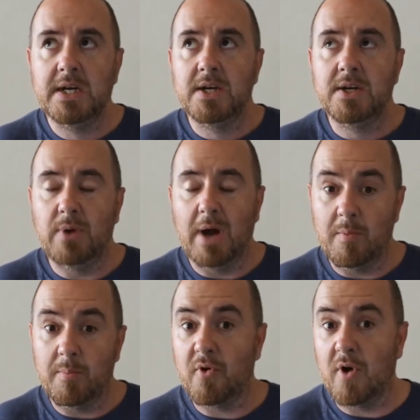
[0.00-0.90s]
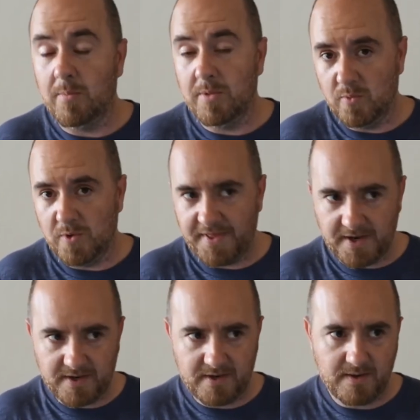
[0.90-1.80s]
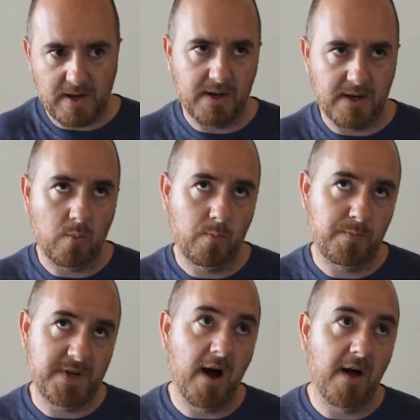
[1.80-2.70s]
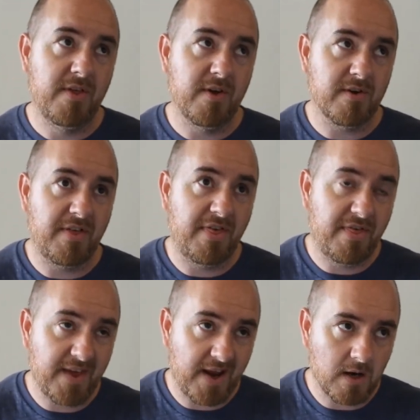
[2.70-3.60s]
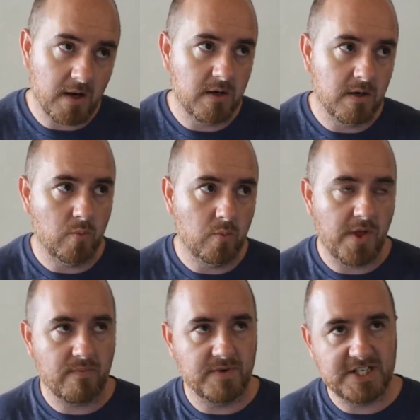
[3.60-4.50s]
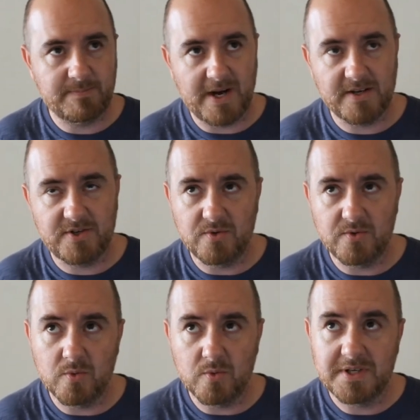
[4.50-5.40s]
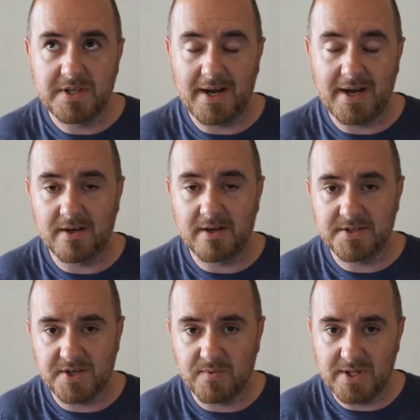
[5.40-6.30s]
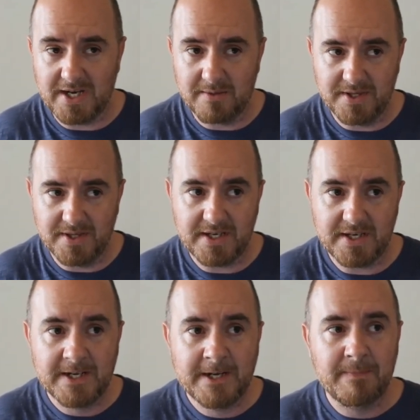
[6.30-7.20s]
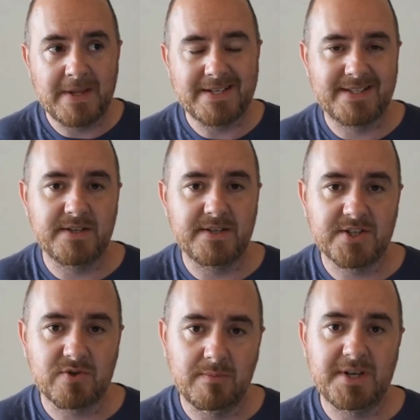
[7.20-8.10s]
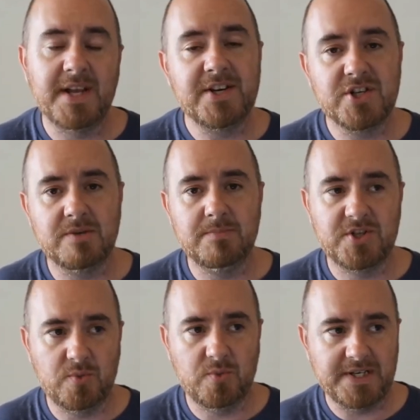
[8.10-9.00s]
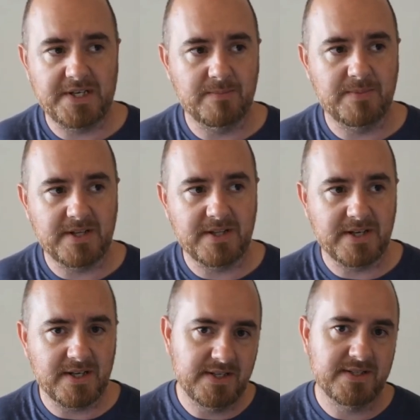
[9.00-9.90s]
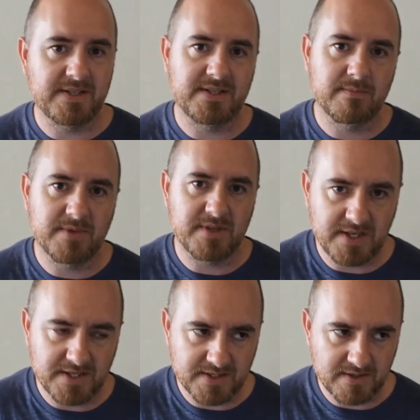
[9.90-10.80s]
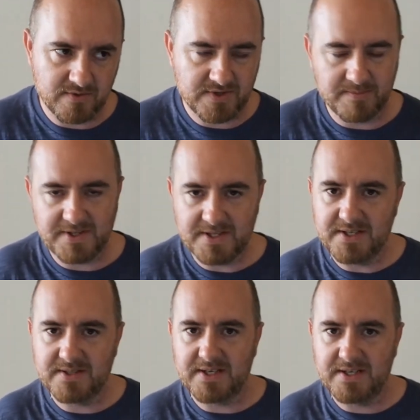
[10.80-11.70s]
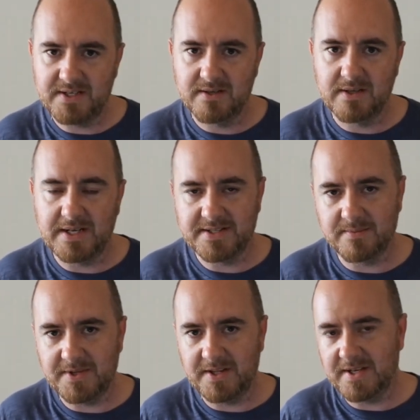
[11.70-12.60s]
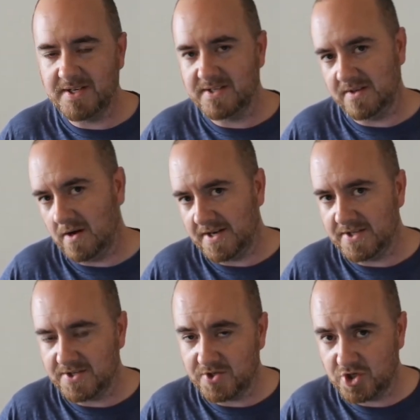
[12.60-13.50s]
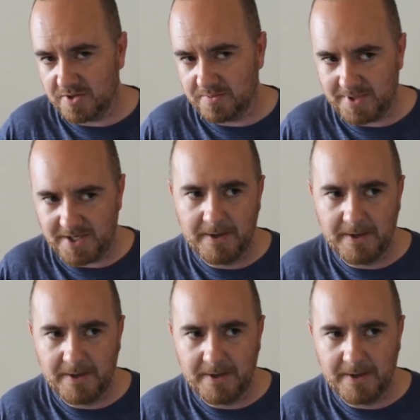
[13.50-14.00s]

You have a problem with it. The other thing with respect to diagnostic reliability is the discrimination between something that is and something that isn't, or something that is ideal and something that is not as it should be.